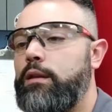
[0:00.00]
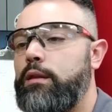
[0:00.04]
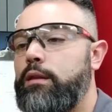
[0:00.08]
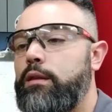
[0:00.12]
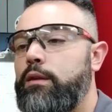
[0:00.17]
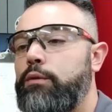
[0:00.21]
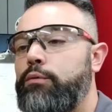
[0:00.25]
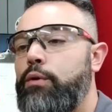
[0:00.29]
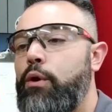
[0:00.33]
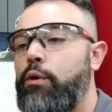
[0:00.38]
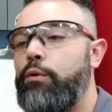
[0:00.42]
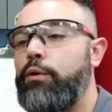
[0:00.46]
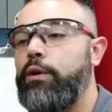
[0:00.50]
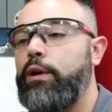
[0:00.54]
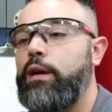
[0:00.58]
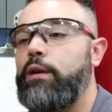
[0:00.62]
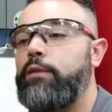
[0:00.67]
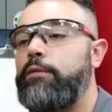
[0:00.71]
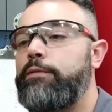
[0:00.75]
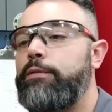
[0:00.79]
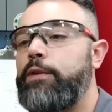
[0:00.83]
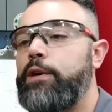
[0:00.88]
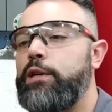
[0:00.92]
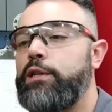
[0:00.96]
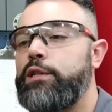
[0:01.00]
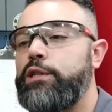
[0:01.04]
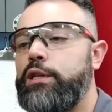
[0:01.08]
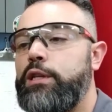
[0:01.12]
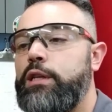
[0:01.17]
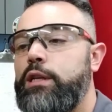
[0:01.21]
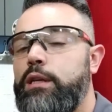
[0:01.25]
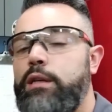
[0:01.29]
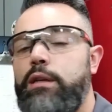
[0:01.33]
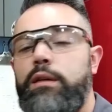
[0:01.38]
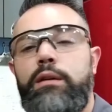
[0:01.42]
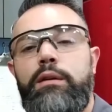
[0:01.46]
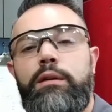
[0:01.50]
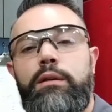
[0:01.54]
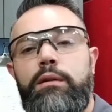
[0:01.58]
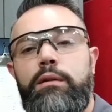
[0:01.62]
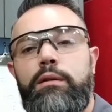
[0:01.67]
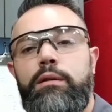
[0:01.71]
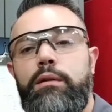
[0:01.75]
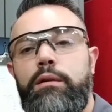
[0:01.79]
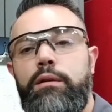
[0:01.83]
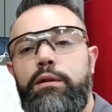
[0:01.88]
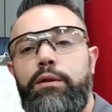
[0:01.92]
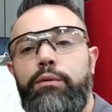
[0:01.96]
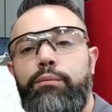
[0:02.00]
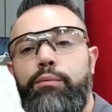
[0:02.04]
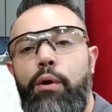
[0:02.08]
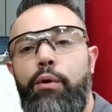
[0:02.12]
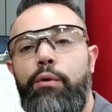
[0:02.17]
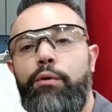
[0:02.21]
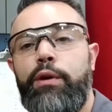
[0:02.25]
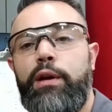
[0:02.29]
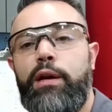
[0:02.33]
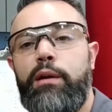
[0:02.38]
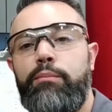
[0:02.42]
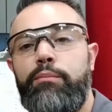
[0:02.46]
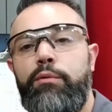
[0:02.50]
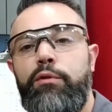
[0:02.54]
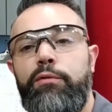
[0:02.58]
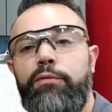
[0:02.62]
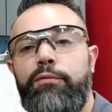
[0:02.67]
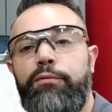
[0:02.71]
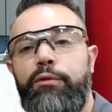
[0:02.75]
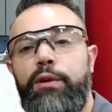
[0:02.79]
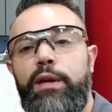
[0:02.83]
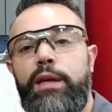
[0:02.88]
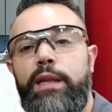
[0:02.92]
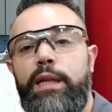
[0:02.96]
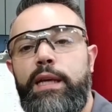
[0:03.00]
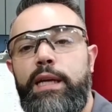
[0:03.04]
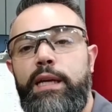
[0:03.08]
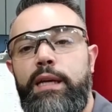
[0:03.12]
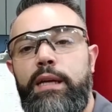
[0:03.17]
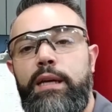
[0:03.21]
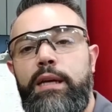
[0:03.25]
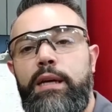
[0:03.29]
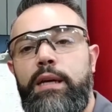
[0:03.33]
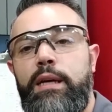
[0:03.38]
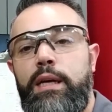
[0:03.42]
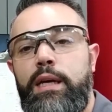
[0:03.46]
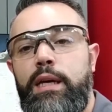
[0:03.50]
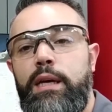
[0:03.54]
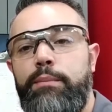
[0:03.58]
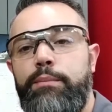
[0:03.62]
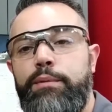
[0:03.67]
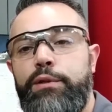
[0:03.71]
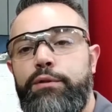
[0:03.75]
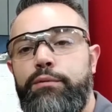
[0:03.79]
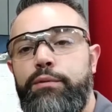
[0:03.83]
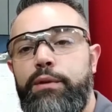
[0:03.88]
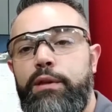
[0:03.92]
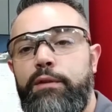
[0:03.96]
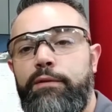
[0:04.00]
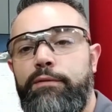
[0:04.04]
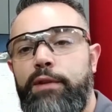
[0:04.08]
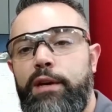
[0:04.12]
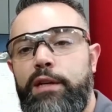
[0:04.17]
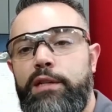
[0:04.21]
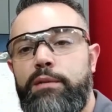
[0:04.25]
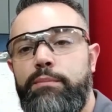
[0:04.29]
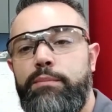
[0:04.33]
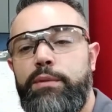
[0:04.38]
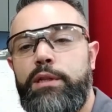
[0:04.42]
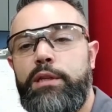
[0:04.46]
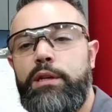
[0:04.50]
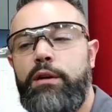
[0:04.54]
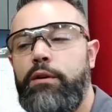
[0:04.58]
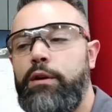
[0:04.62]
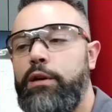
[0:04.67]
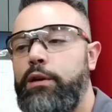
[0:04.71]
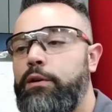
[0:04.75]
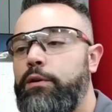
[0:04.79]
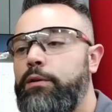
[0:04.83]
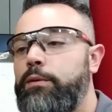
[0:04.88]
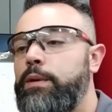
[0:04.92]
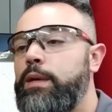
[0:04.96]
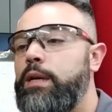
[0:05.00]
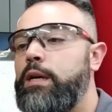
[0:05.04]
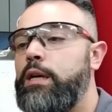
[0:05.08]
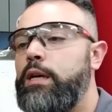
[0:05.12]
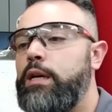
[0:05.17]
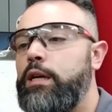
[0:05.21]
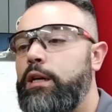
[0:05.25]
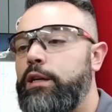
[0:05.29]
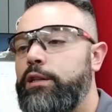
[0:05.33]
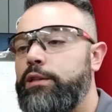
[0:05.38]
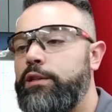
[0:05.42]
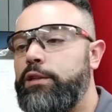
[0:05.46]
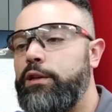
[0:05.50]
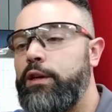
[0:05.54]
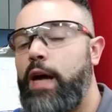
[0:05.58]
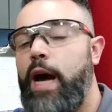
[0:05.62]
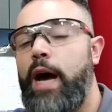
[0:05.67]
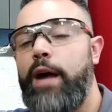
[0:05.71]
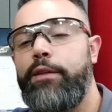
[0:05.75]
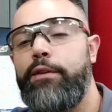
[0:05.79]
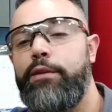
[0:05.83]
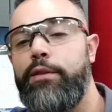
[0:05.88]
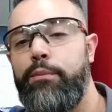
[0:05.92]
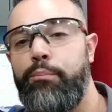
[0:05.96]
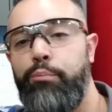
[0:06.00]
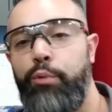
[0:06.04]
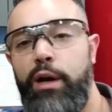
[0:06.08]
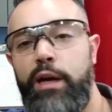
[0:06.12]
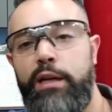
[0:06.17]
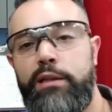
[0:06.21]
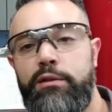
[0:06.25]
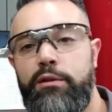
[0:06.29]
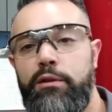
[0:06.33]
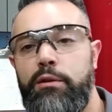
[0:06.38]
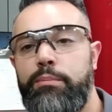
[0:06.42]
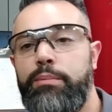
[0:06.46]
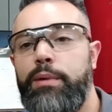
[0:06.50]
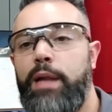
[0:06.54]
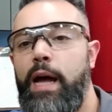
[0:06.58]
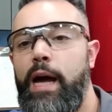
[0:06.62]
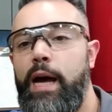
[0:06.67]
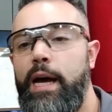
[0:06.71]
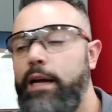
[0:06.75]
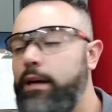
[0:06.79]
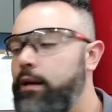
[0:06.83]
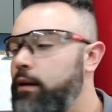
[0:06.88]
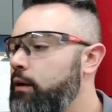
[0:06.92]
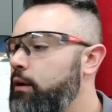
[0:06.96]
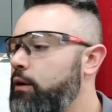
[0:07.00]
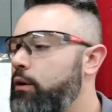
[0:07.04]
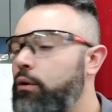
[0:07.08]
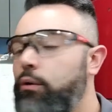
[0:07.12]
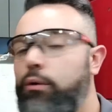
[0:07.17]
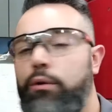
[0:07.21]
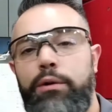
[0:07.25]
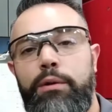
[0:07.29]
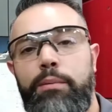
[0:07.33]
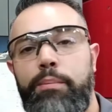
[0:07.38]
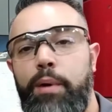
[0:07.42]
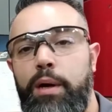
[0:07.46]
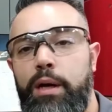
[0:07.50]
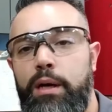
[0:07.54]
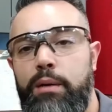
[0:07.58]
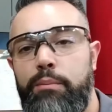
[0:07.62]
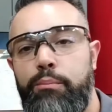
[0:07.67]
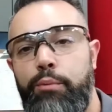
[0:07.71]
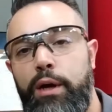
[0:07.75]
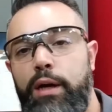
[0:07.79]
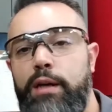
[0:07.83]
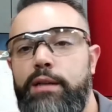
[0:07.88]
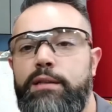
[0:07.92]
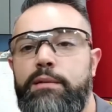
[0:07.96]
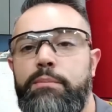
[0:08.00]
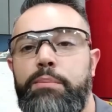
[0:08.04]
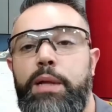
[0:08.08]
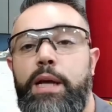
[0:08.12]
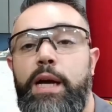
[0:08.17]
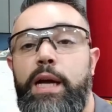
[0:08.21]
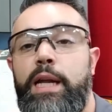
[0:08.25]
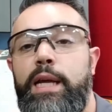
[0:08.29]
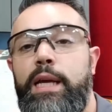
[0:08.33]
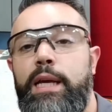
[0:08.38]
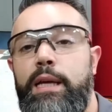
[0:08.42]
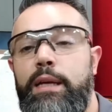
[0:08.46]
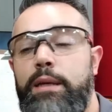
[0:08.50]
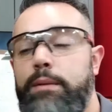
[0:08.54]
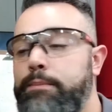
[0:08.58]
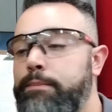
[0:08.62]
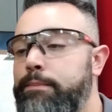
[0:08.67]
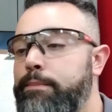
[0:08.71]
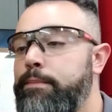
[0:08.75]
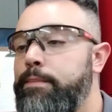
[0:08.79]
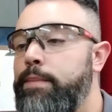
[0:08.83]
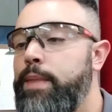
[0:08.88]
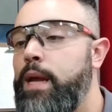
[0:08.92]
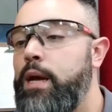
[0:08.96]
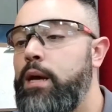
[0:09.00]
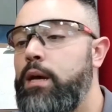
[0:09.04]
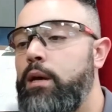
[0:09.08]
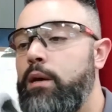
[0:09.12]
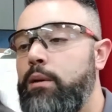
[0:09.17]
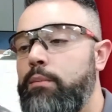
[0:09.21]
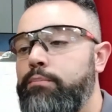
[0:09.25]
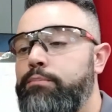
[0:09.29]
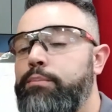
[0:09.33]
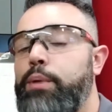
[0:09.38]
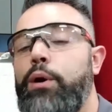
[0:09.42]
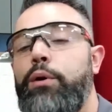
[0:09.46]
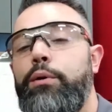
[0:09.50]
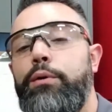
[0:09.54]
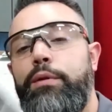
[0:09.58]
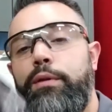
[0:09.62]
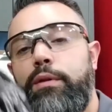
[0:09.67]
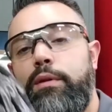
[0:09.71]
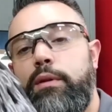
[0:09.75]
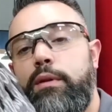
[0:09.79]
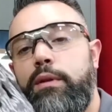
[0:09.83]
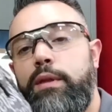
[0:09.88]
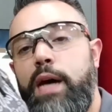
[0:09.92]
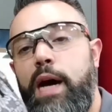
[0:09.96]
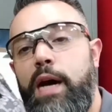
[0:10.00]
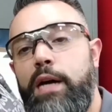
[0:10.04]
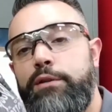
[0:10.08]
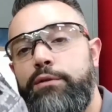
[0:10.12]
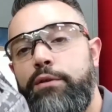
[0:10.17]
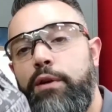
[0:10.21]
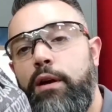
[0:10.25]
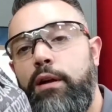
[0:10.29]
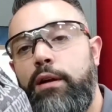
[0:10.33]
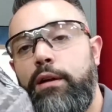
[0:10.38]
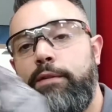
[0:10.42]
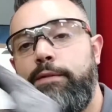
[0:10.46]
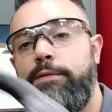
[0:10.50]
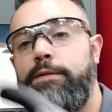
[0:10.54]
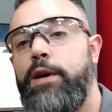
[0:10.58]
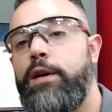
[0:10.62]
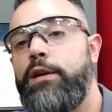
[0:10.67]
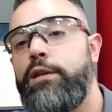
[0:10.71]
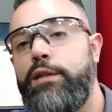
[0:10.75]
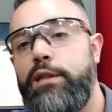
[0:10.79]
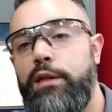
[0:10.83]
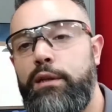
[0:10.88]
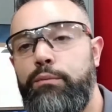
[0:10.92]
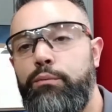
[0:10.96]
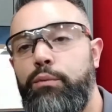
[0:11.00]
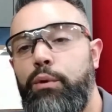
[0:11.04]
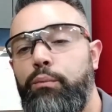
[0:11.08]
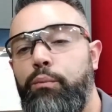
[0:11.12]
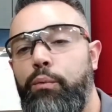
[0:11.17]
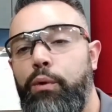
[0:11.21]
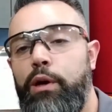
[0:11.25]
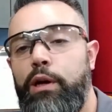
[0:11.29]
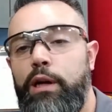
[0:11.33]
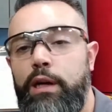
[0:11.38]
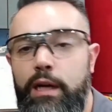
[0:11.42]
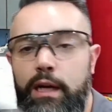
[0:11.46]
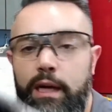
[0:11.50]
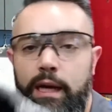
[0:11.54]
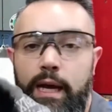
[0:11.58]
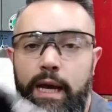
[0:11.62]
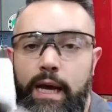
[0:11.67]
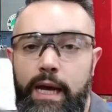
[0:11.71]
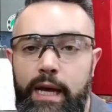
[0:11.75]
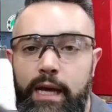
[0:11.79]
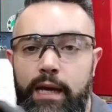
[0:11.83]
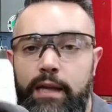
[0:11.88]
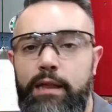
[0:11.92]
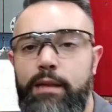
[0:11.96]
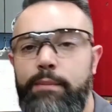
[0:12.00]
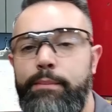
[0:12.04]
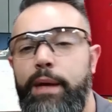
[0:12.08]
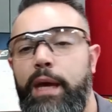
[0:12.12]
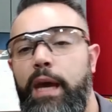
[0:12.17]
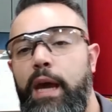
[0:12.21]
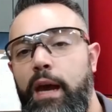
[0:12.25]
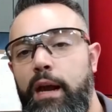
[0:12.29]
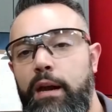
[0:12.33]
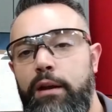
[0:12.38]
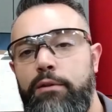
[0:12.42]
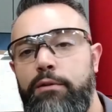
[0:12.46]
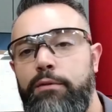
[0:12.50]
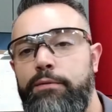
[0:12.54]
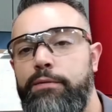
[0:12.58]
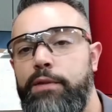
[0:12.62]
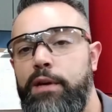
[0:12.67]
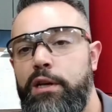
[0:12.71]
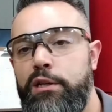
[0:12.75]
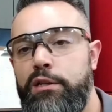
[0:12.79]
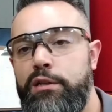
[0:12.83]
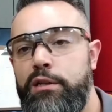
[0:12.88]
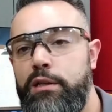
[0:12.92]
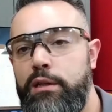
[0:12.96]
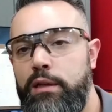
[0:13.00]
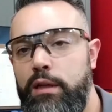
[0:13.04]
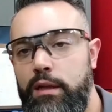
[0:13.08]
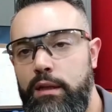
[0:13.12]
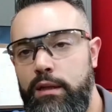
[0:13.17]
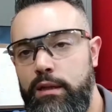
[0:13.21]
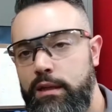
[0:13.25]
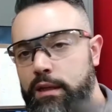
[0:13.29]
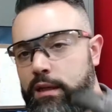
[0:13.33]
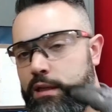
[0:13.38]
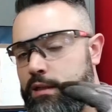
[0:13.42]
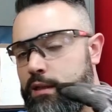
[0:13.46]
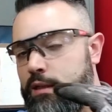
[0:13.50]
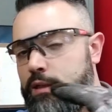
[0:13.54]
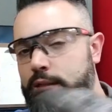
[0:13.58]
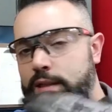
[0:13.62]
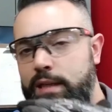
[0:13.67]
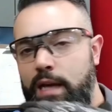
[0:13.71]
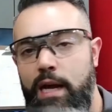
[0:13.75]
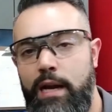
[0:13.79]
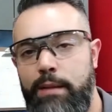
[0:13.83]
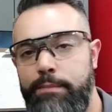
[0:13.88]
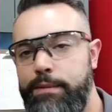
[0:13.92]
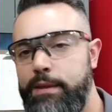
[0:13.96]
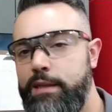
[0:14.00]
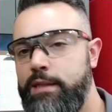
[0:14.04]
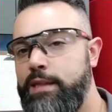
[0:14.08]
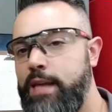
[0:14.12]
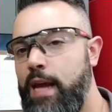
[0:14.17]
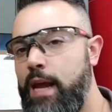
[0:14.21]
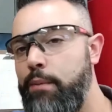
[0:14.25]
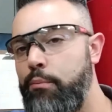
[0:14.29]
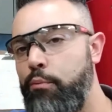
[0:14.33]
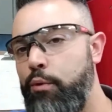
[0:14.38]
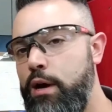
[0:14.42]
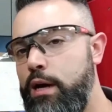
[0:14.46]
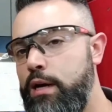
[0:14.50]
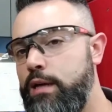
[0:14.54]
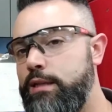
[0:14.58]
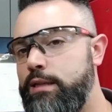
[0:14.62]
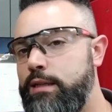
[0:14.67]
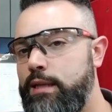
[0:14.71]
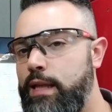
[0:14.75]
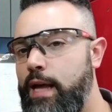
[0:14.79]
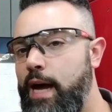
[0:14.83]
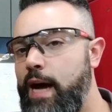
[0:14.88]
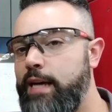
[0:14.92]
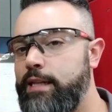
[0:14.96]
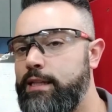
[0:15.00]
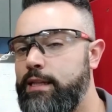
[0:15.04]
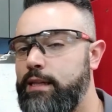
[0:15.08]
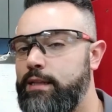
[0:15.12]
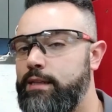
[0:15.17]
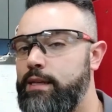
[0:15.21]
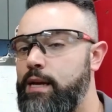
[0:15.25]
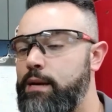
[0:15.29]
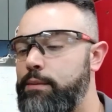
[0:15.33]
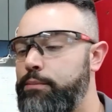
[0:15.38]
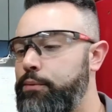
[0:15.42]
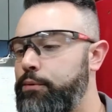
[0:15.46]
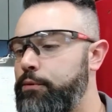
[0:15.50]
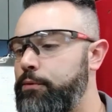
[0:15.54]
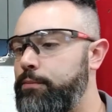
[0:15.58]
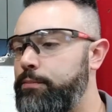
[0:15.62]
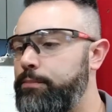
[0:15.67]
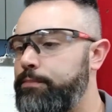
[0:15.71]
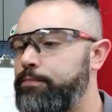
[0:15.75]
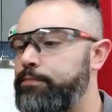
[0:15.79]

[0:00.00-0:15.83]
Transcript: the rotor can function, the rotor can move freely in between the friction material until either the brakes are applied or the parking brake is applied again. Both the hydraulic function would work and the mechanical function. This is set up the same way as the last example.